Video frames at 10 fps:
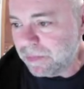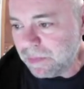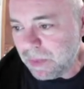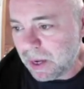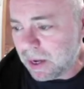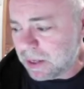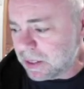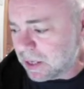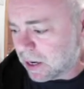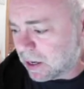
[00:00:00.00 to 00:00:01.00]
and
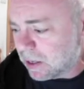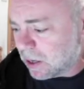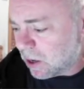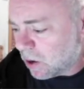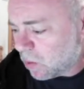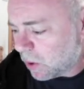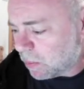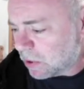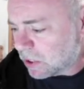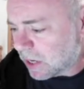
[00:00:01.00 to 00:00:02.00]
we
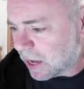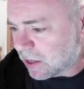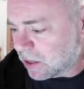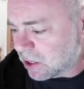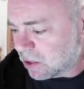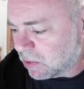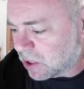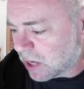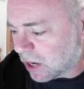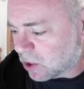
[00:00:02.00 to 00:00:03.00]
put together some
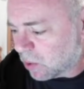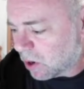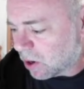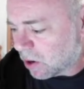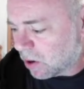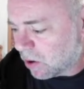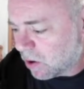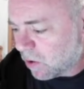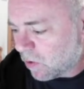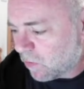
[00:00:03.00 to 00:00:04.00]
sketch work
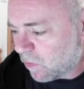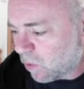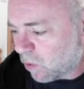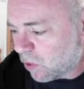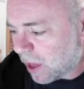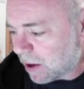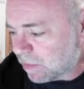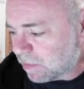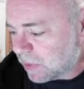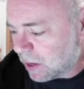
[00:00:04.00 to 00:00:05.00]
for that.
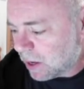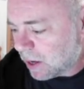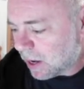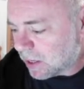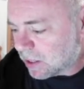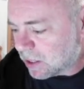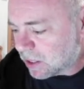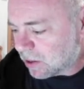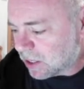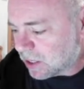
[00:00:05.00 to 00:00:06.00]
And
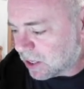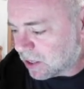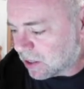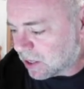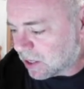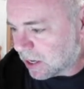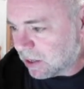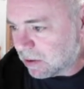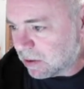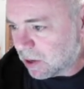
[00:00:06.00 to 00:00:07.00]
so this is the Saint,
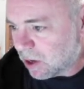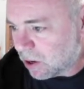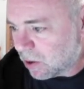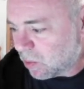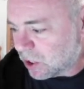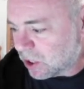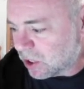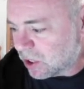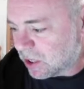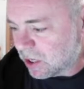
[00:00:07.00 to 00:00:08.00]
which
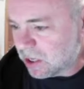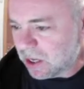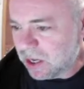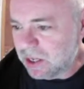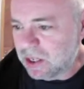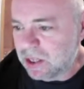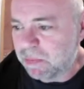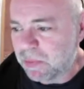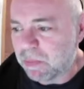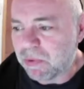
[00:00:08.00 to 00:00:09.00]
is he's
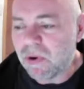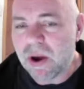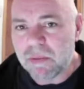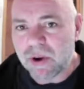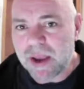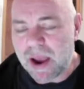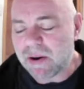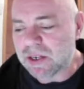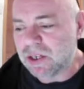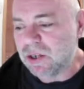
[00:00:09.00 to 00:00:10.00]
the primary
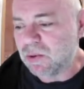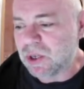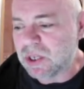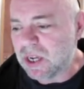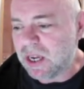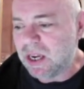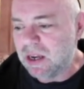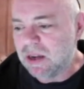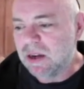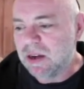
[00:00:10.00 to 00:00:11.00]
character. You'll see
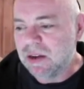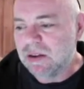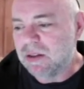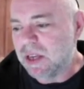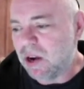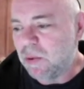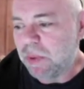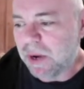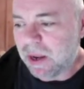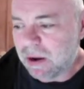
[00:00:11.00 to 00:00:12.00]
the
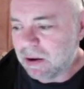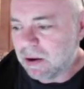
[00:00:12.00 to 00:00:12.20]
opening